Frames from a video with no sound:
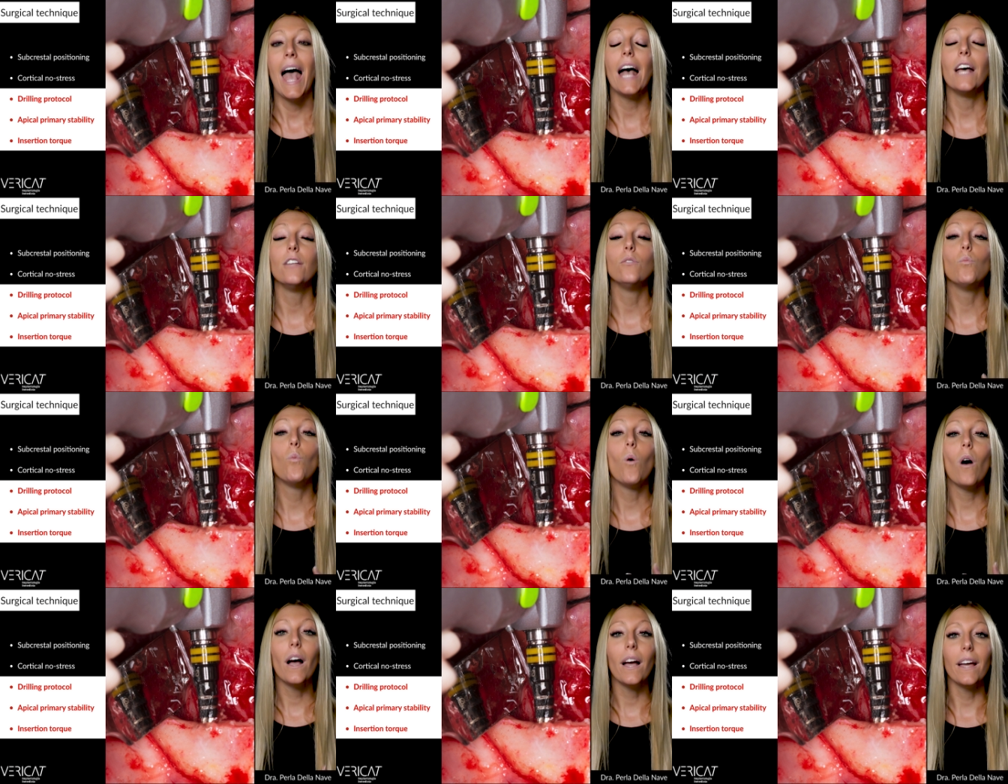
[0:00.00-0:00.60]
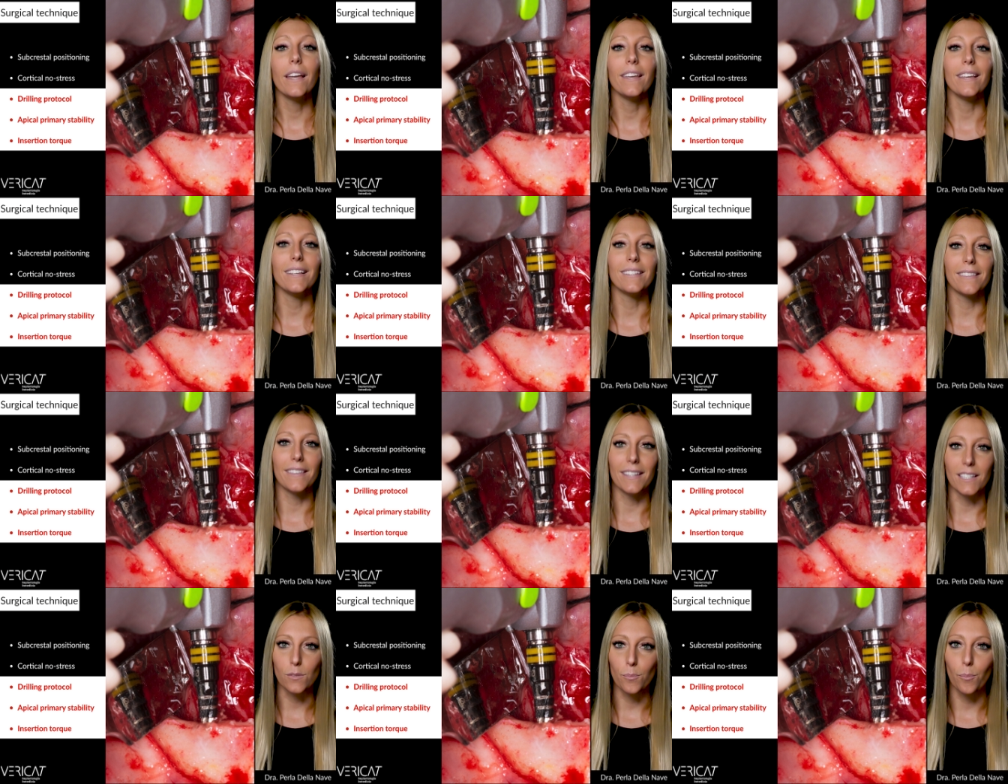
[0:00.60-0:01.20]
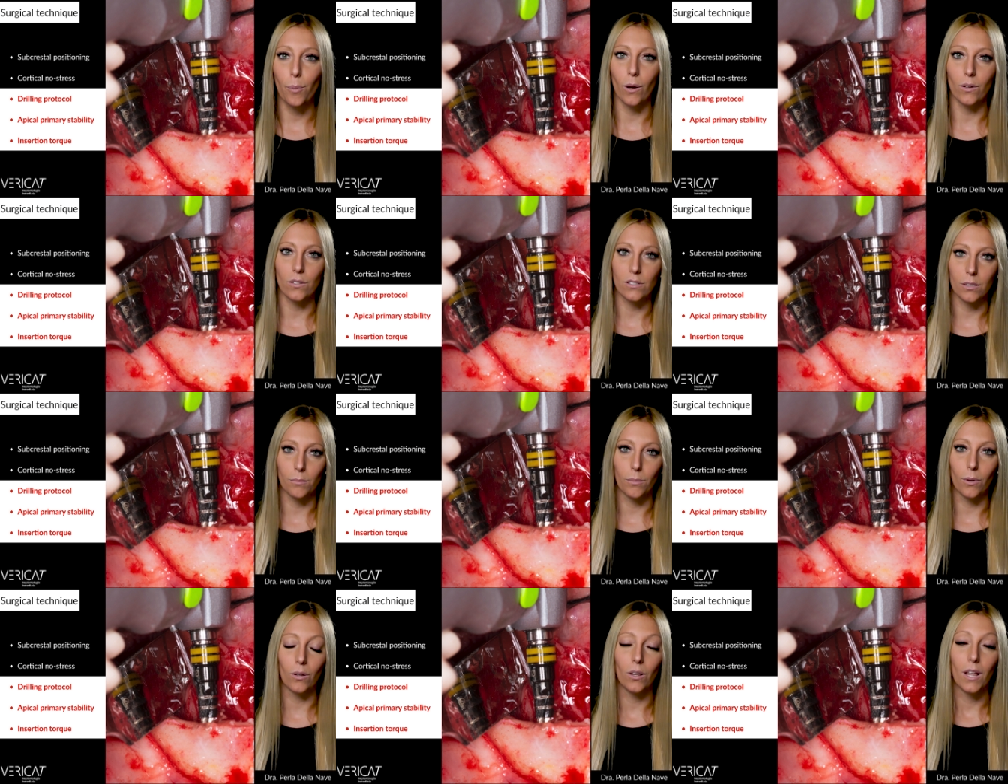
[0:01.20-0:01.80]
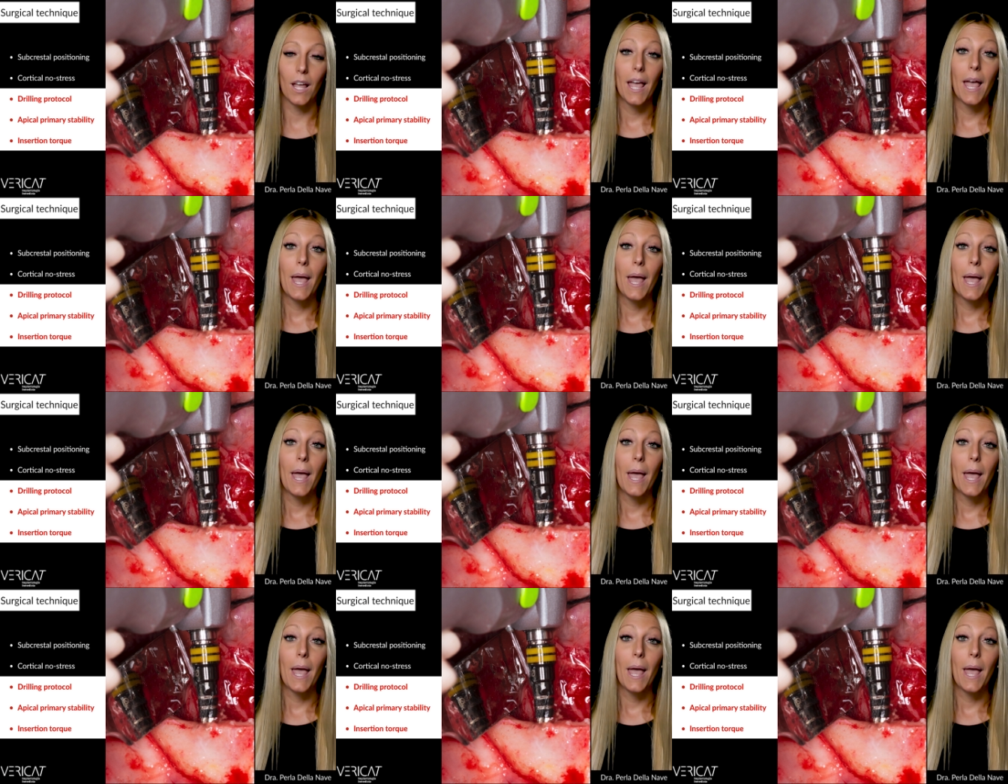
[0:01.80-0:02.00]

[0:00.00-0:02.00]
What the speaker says: And why is this possible?